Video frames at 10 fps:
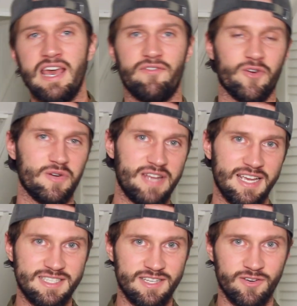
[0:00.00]
if your
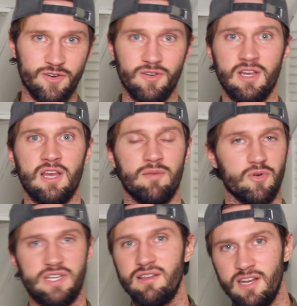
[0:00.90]
intestinal
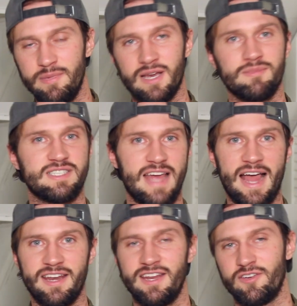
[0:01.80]
motility becomes
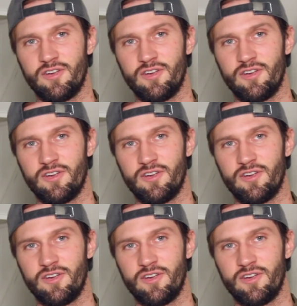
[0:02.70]
stagnant,